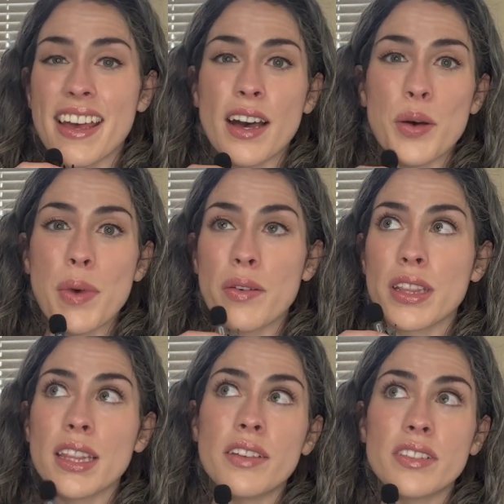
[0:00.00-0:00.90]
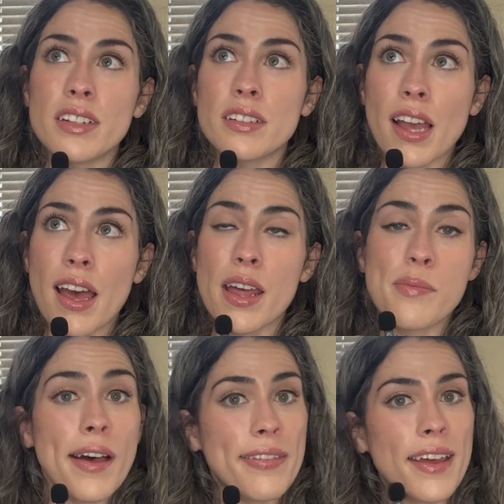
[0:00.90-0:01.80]
I would love to chat
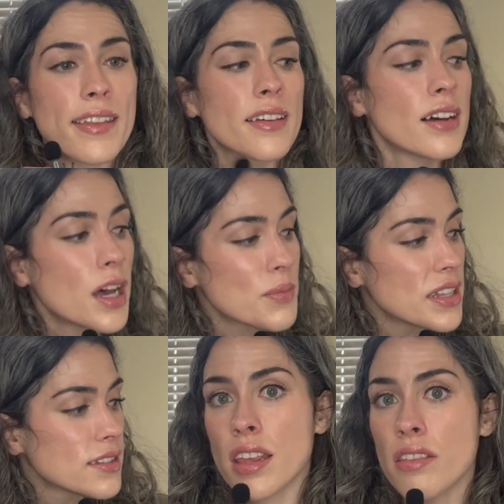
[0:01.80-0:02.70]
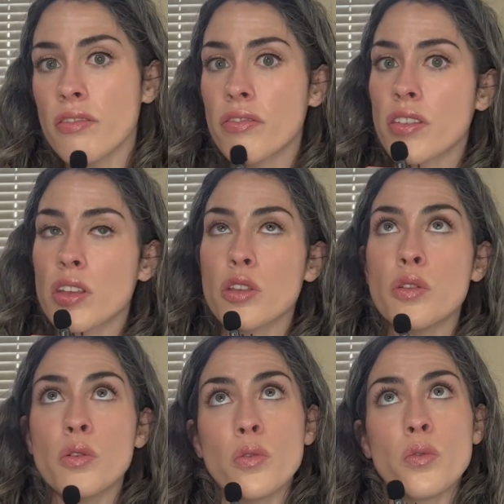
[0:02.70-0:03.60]
about that in the comments. If
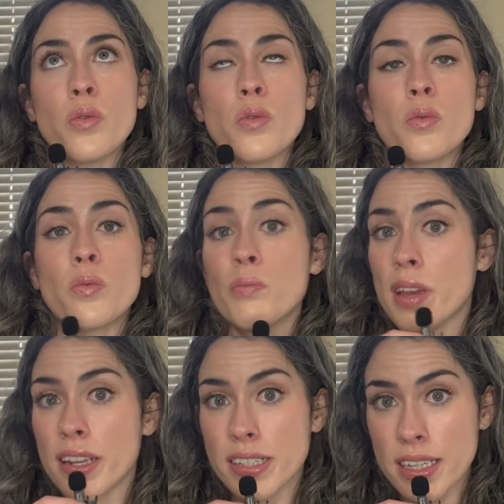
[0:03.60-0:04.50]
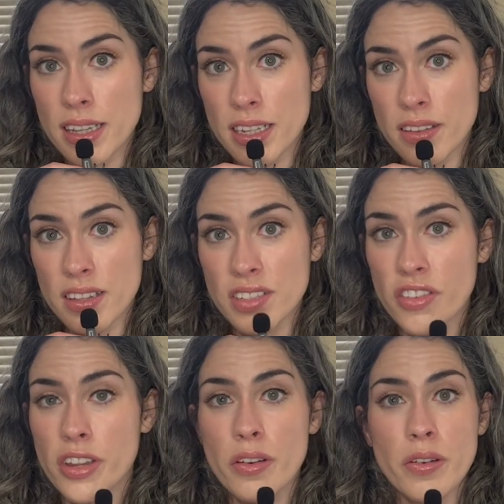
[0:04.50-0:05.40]
you made it to the end of this
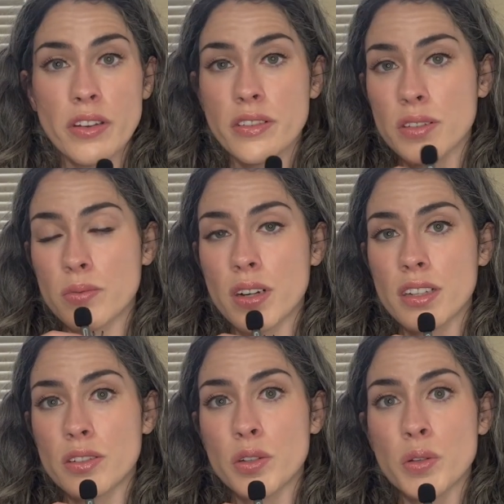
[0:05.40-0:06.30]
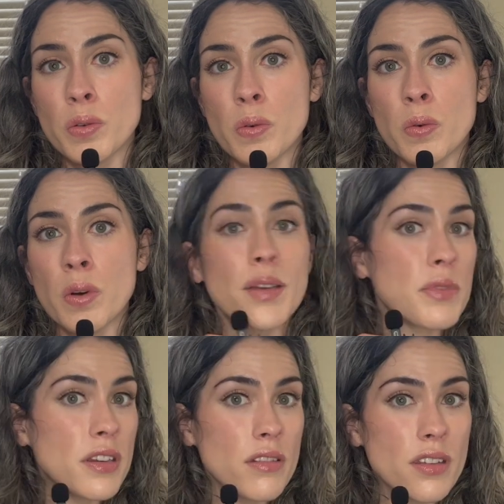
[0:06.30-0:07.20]
video and you just want to let
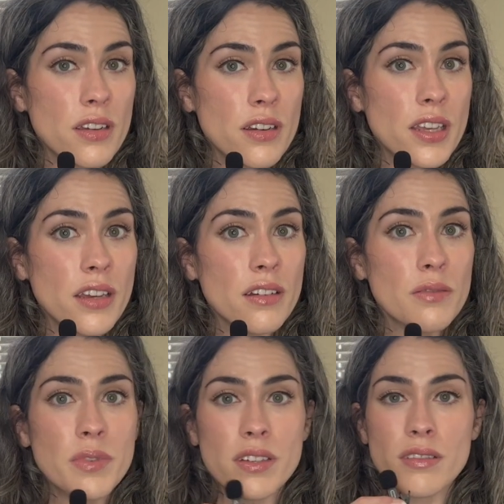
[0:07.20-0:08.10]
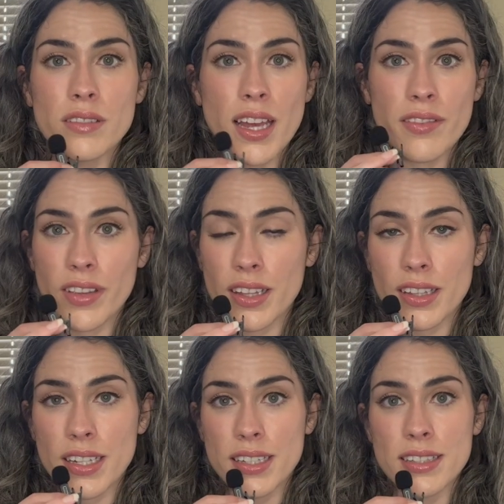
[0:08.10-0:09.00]
me know that you're here but you don't have like a
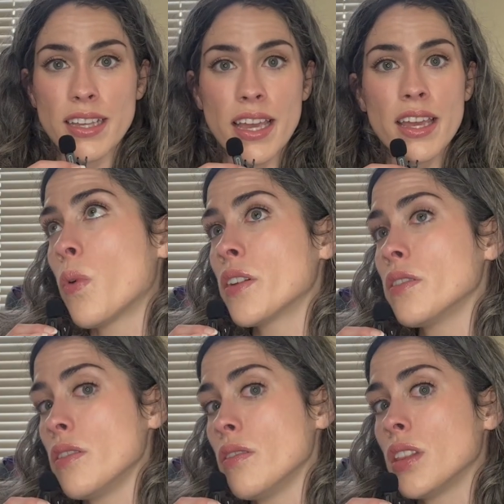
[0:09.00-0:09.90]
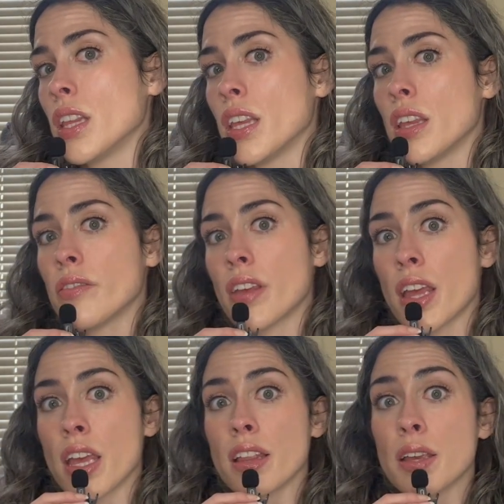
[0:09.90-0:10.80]
lot to say, why don't you leave
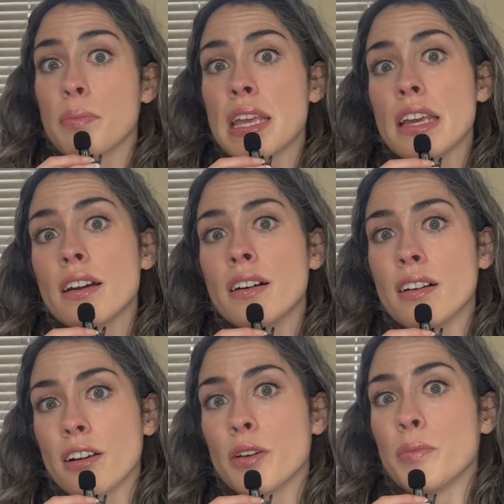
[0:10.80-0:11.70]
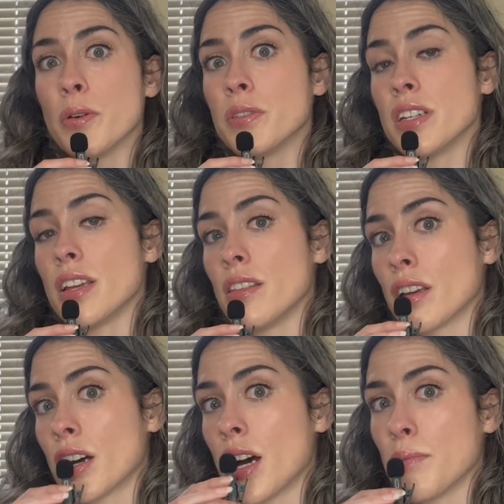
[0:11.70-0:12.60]
a like pink heart emoji in the
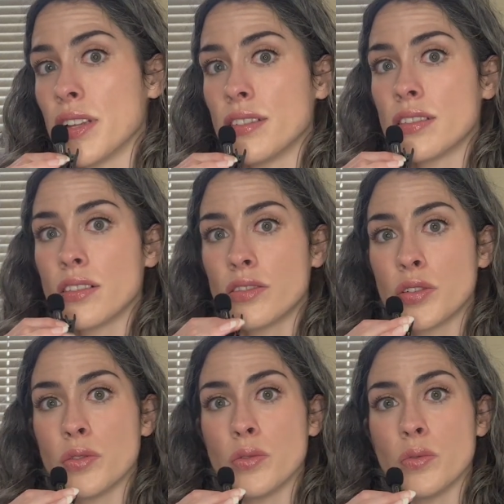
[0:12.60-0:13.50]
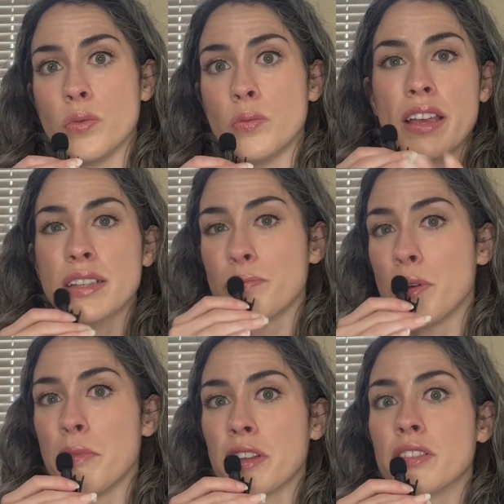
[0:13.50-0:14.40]
comments to, I guess,
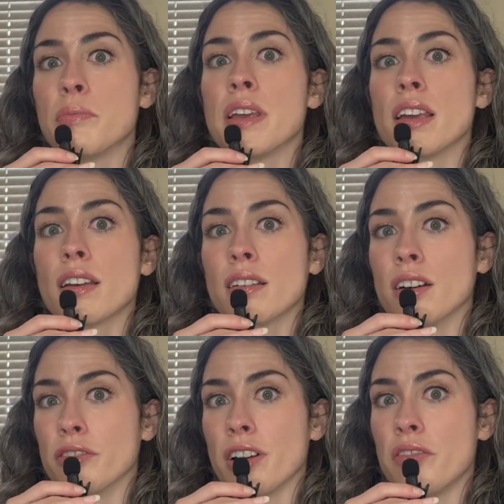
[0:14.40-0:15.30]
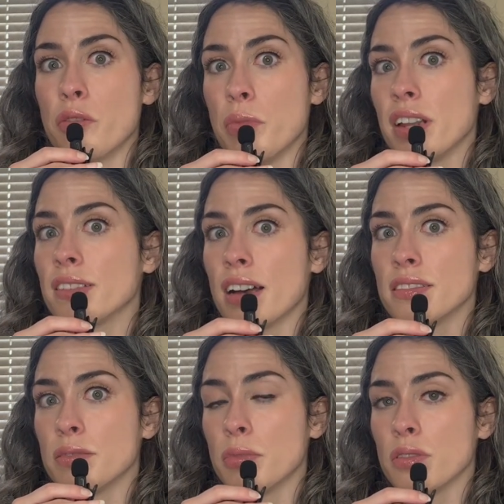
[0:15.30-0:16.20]
mimic the pink cover of Amid Clouds
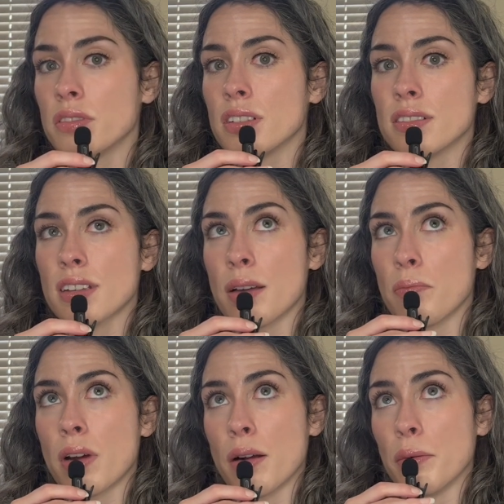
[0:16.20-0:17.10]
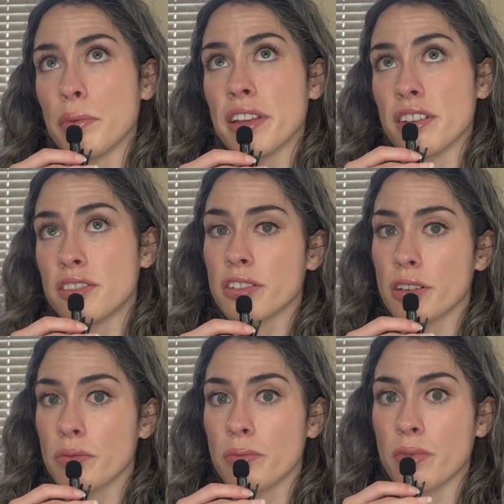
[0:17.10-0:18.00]
and Bones, since I'm probably going to start
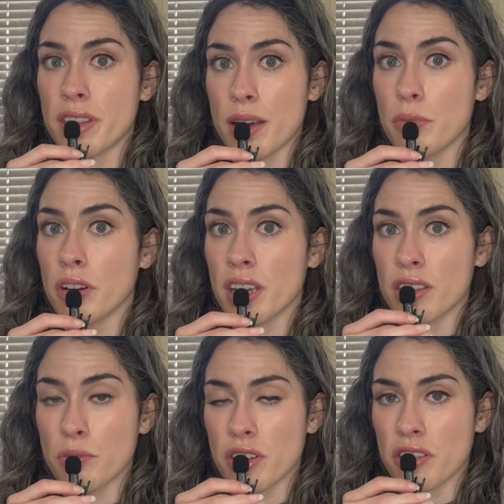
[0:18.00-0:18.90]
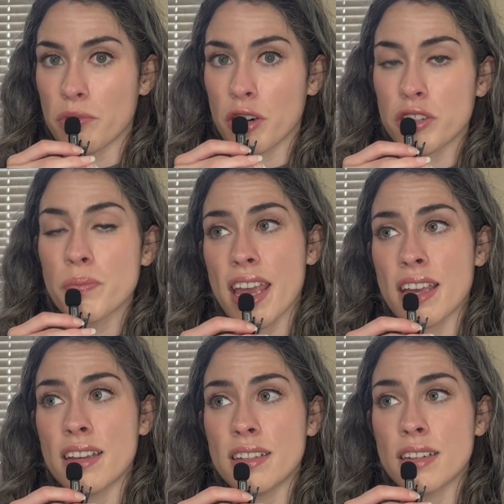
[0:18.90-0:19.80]
with that book in the month of March.
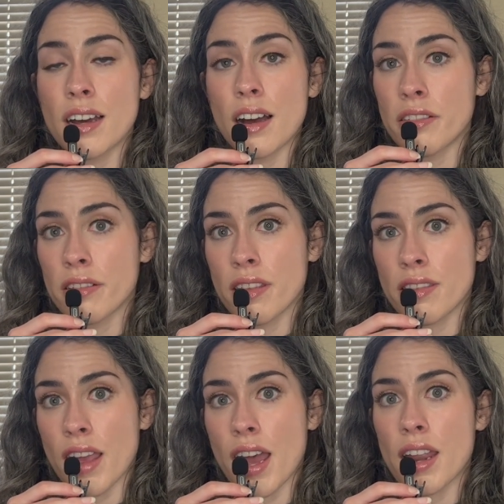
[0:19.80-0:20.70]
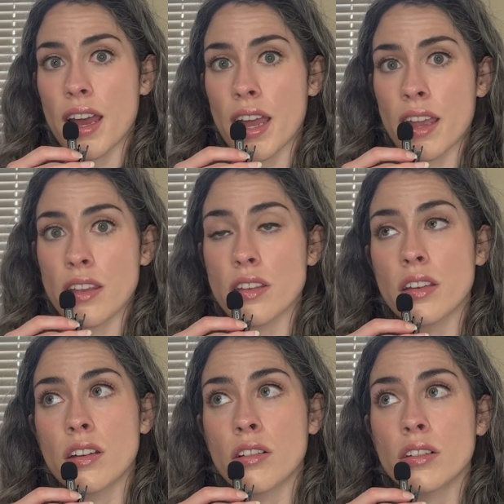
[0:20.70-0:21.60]
And other than that, I
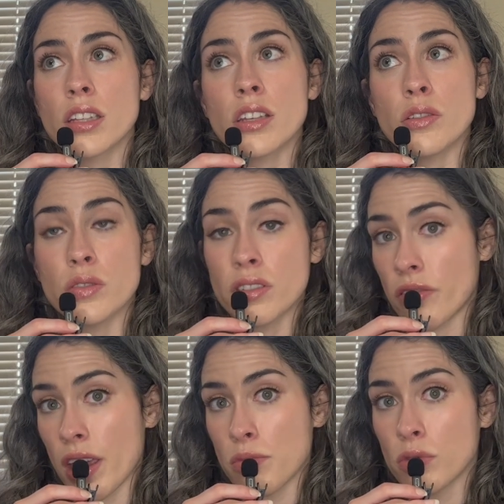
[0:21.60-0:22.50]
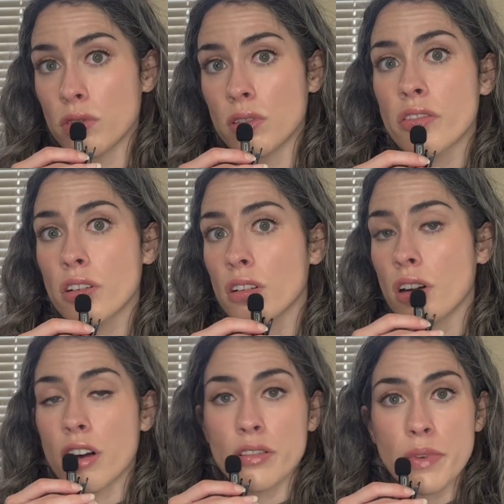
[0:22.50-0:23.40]
currently use Fable for
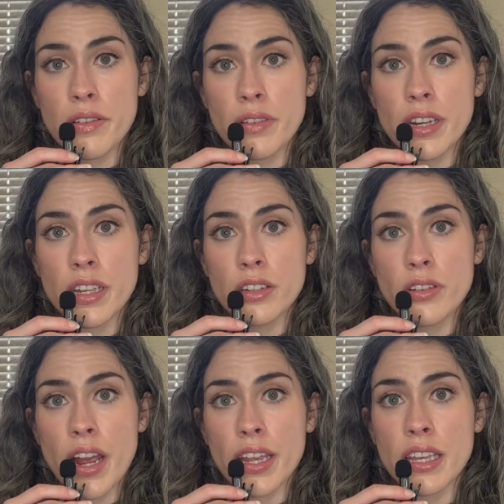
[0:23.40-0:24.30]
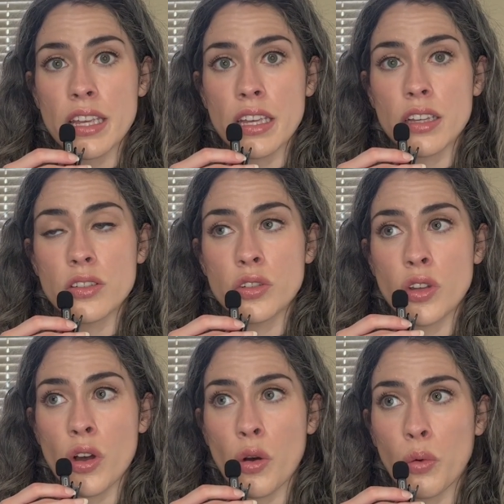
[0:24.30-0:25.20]
all of my reading tracking,
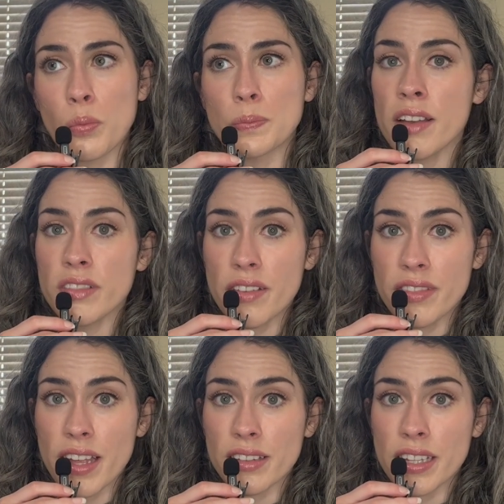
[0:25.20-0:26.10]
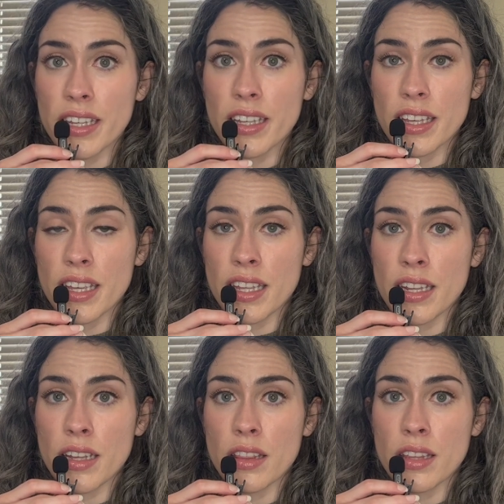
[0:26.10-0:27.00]
so I've left that link
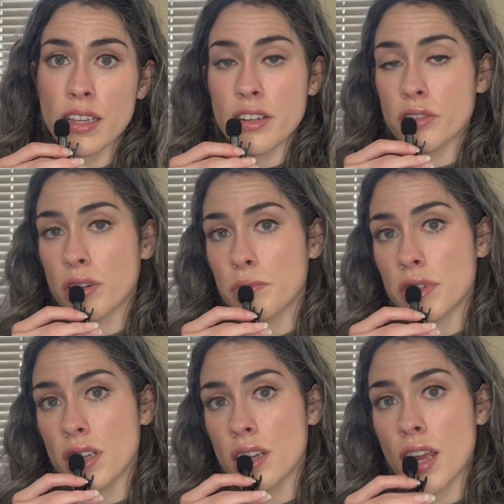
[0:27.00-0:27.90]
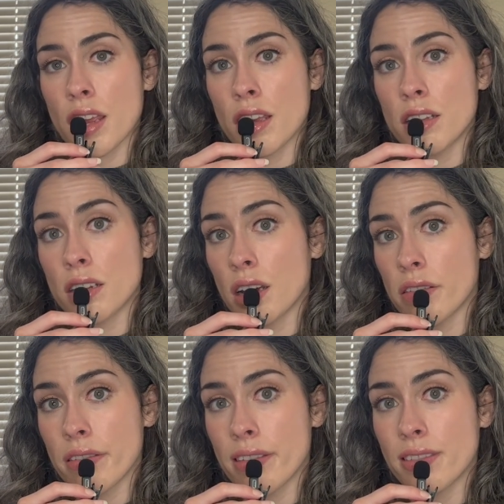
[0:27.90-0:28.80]
in the description. And
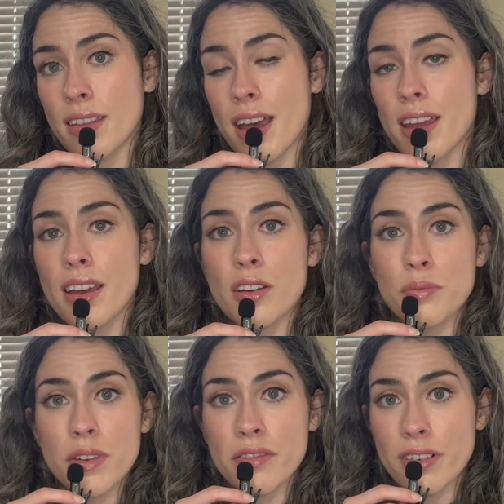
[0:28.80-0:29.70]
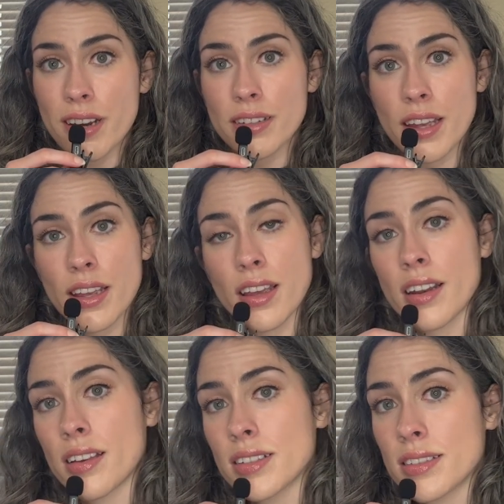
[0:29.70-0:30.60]
other than that, I hope you have a great day and
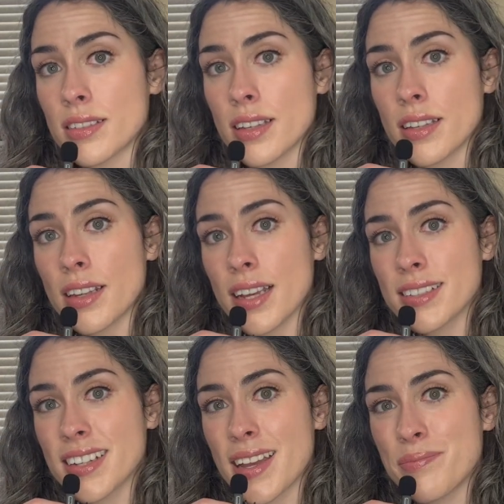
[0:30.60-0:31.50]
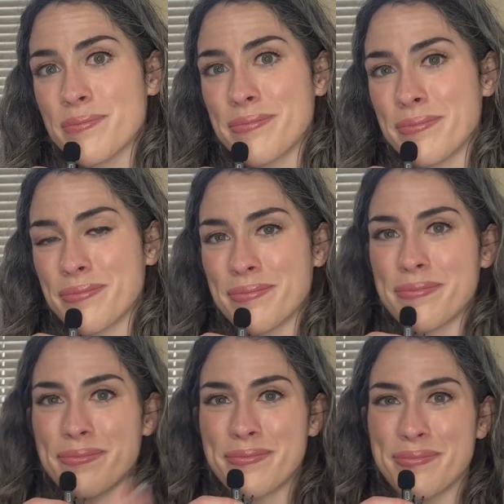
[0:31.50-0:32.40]
I'll see you next time.
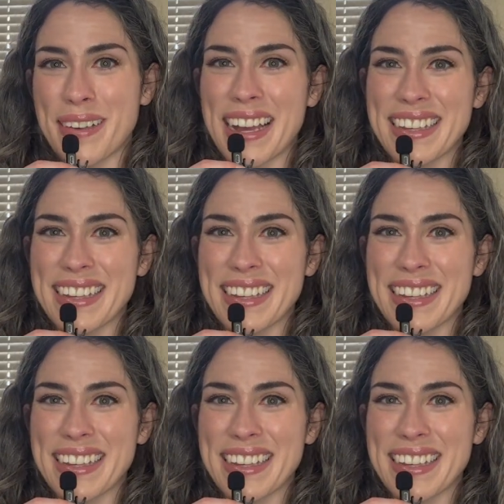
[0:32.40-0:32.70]
Bye.